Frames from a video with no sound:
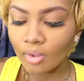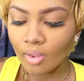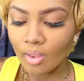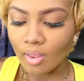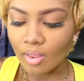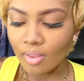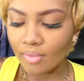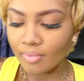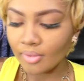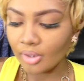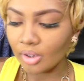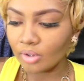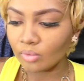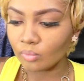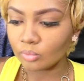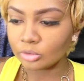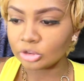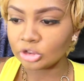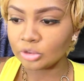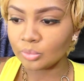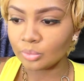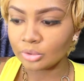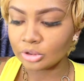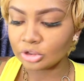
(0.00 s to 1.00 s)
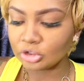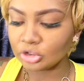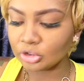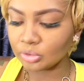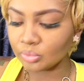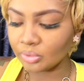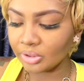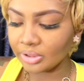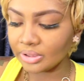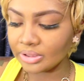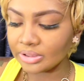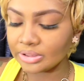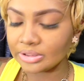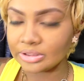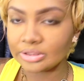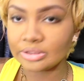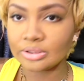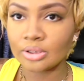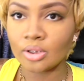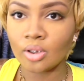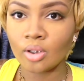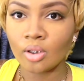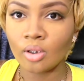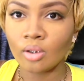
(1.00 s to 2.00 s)
And then what you want to do is
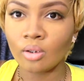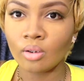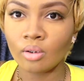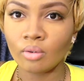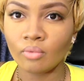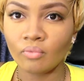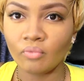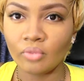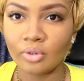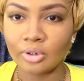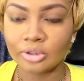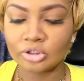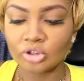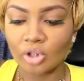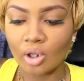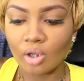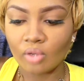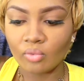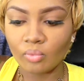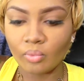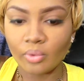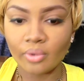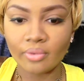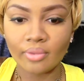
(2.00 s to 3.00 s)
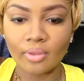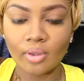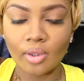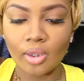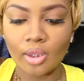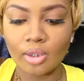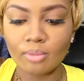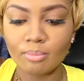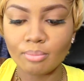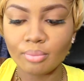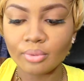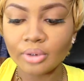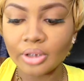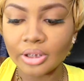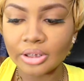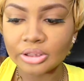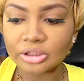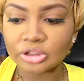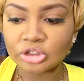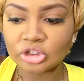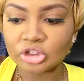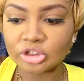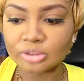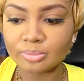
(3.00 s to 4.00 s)
finish off with a
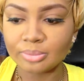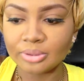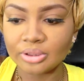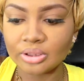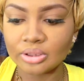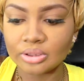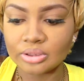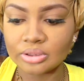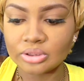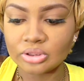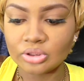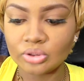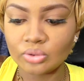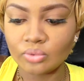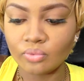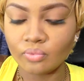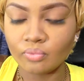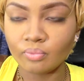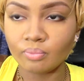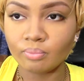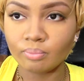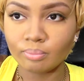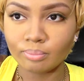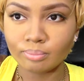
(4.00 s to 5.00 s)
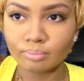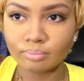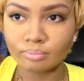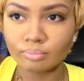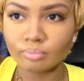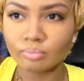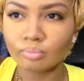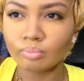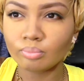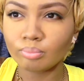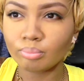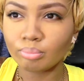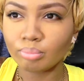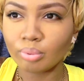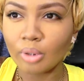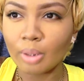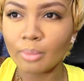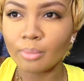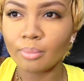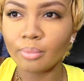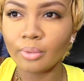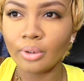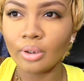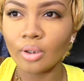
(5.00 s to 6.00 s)
blush, because you've
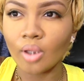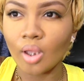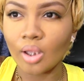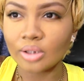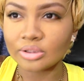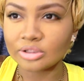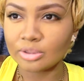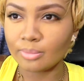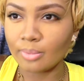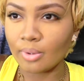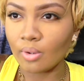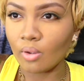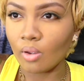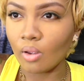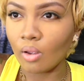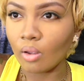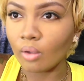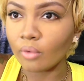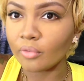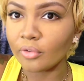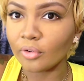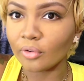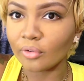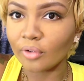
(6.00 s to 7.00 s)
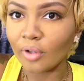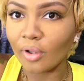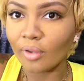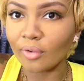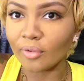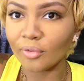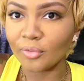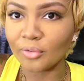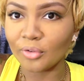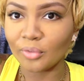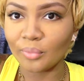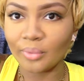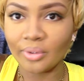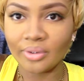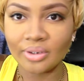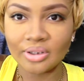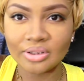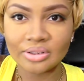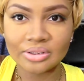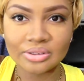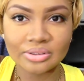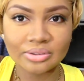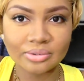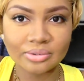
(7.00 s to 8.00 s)
probably lost about all your color doing this.